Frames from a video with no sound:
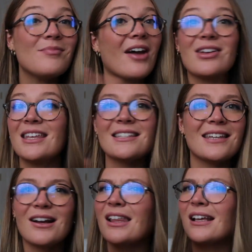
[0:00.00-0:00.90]
Everything is
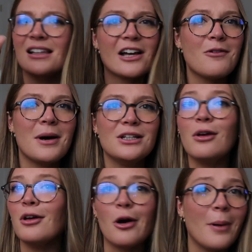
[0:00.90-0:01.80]
there, like click of a button
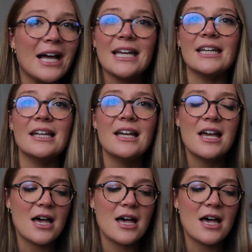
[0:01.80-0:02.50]
you can go buy it.